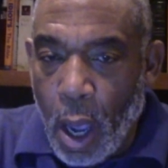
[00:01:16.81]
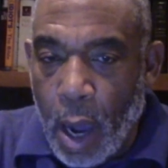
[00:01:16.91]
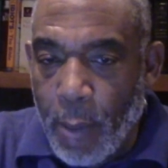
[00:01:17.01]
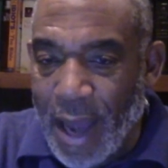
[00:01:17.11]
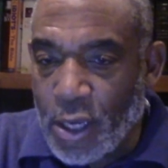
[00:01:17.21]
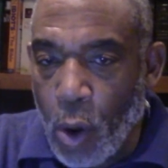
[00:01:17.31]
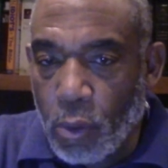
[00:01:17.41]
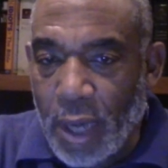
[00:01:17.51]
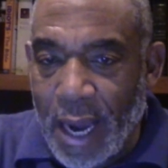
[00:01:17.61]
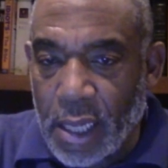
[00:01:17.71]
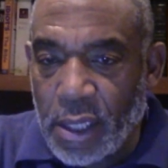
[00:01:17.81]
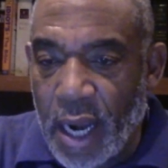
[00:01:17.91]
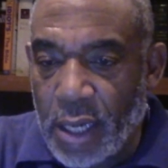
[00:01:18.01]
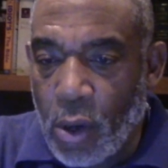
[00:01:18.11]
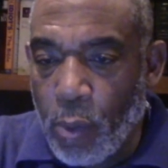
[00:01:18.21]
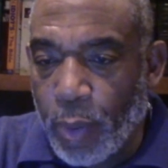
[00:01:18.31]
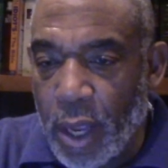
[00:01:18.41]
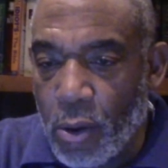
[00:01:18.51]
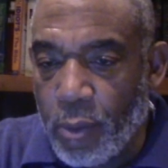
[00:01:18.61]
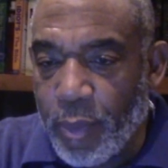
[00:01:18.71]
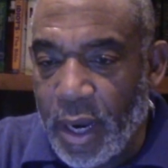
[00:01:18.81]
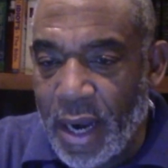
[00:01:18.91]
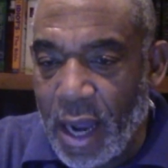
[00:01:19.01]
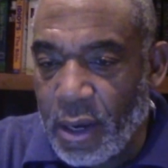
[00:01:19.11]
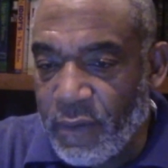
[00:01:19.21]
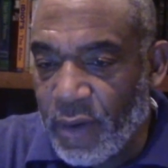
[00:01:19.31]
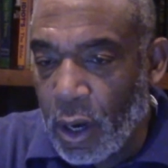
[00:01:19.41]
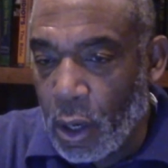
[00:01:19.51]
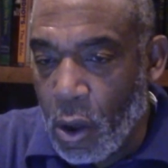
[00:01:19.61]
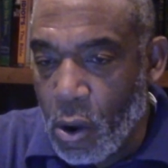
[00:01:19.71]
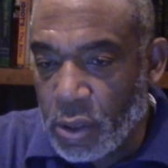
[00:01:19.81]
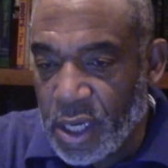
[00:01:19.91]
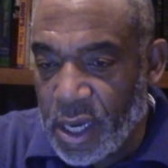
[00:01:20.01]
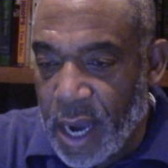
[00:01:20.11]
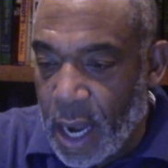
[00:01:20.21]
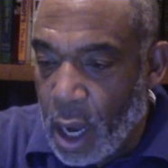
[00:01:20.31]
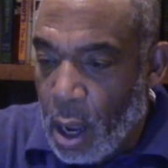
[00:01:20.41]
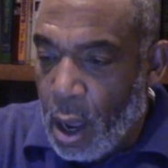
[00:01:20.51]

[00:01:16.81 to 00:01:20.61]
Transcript: Like I said, I don't plan on being out here very long today.